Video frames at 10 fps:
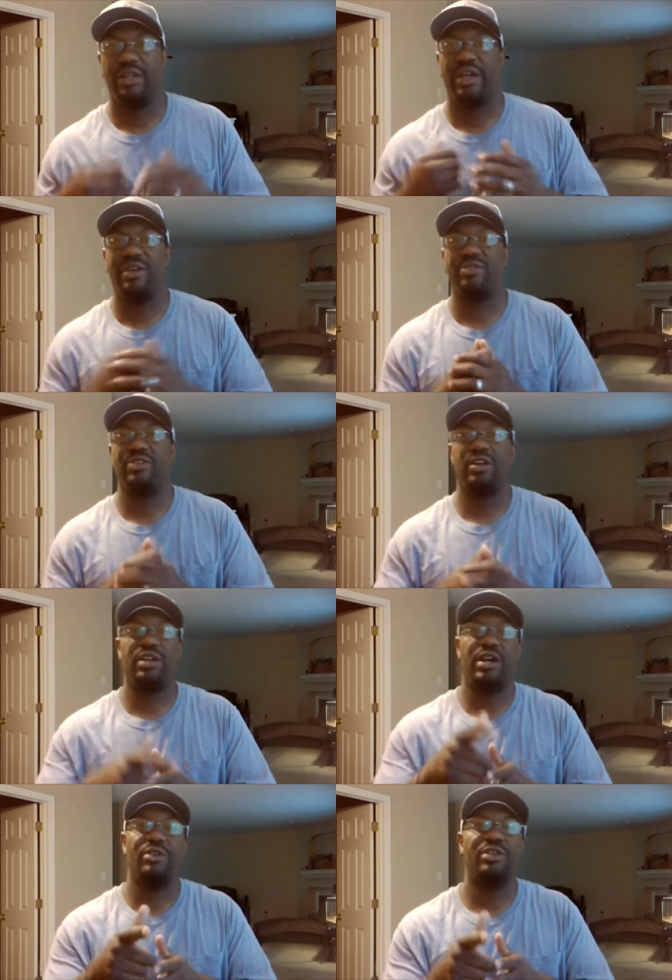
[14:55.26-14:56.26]
I said,
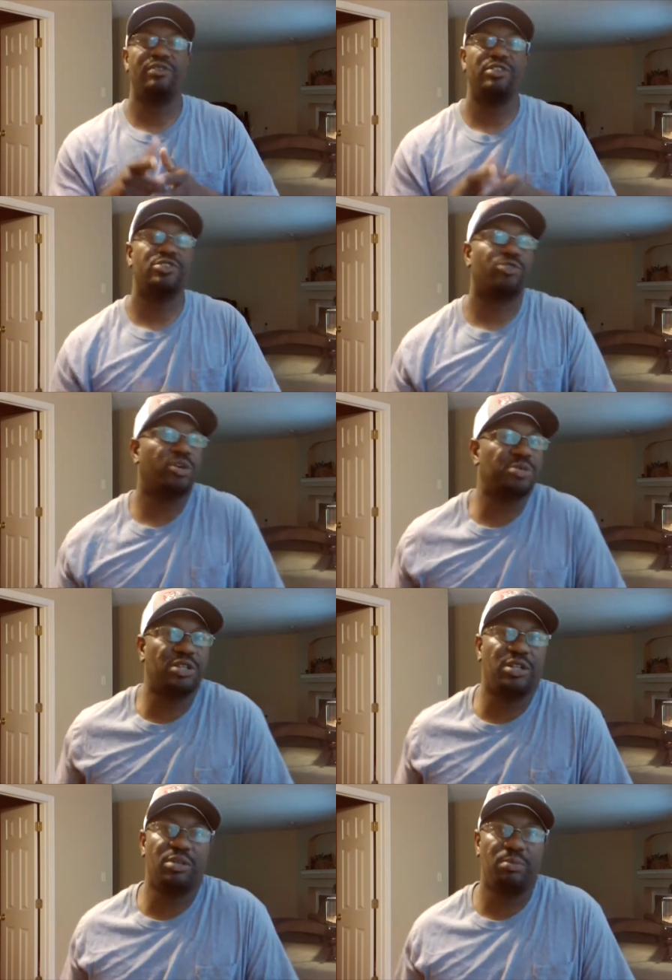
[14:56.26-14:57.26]
I'll leave a description
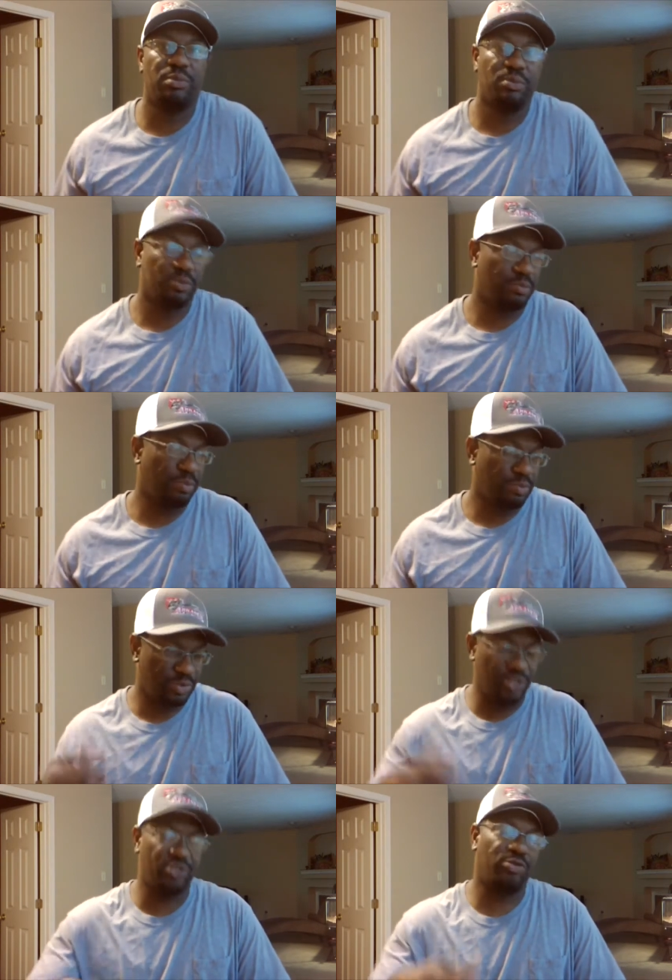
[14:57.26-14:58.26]
in the
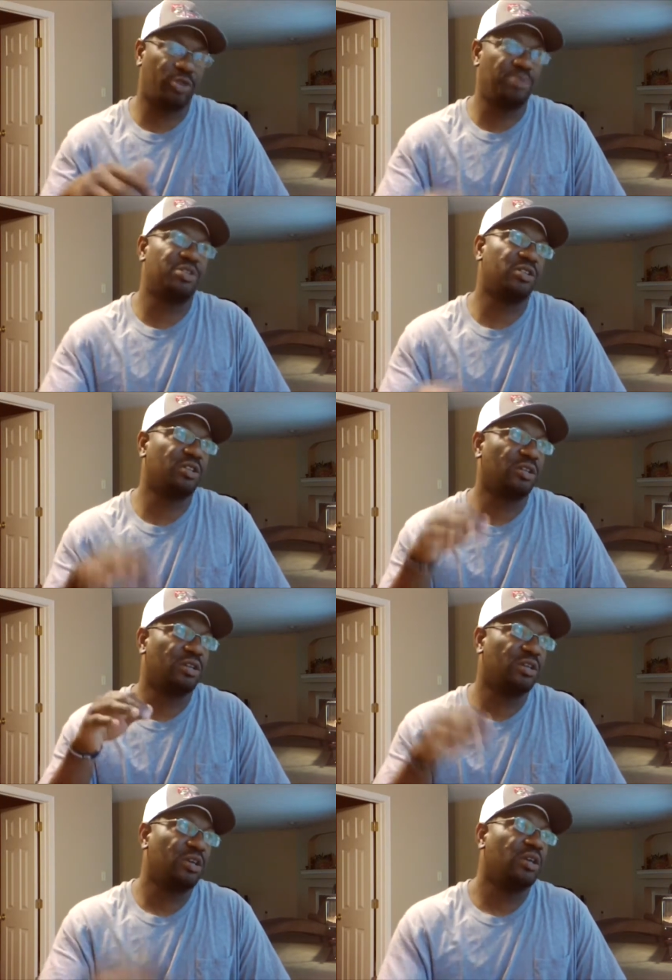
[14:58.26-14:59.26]
description,
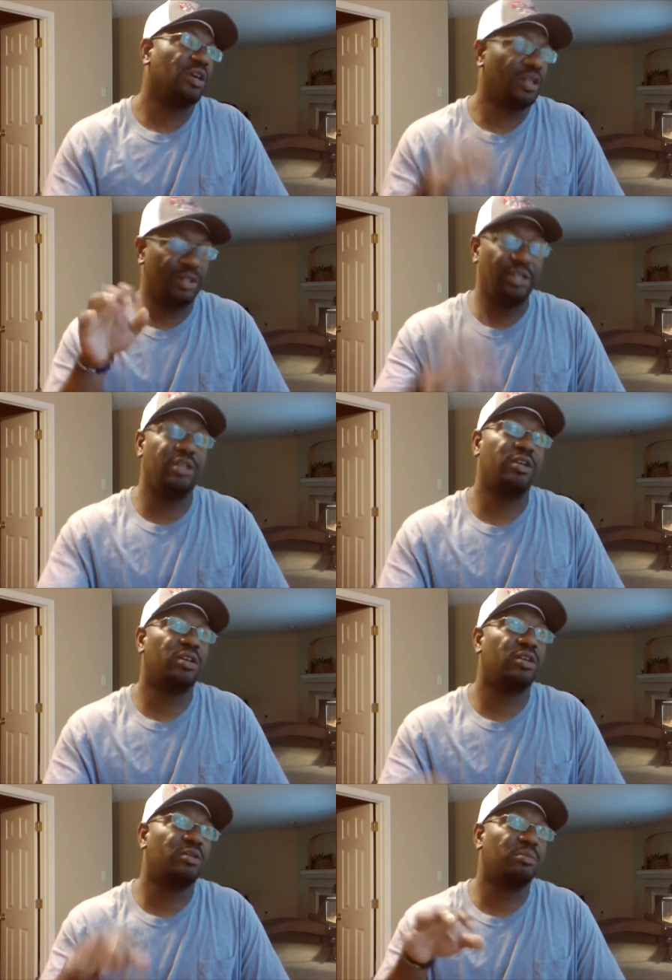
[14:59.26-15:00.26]
a link,
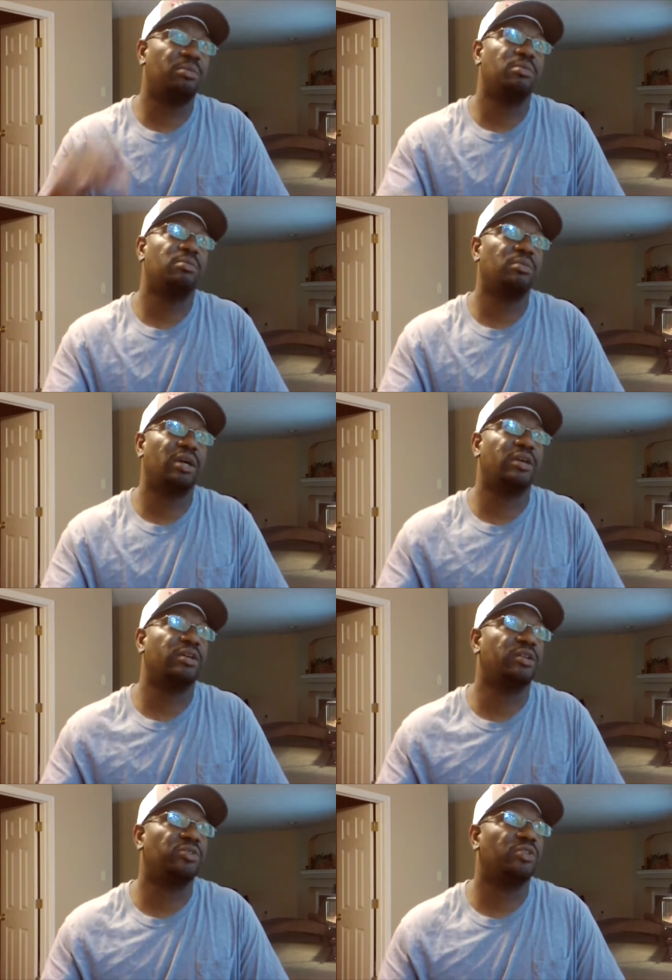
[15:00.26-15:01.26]
my
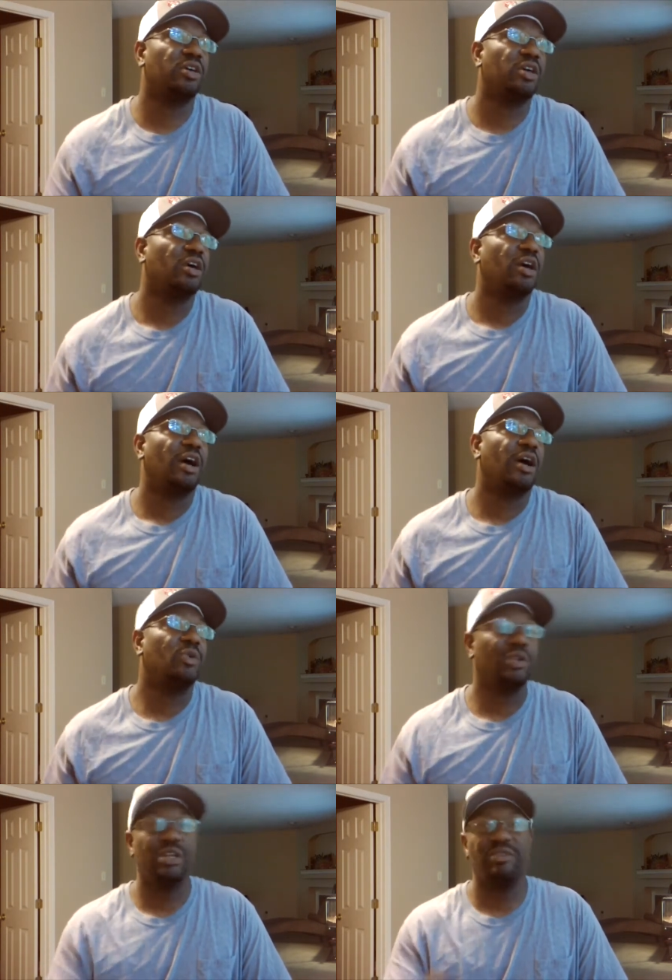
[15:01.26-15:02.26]
goodness, I will leave a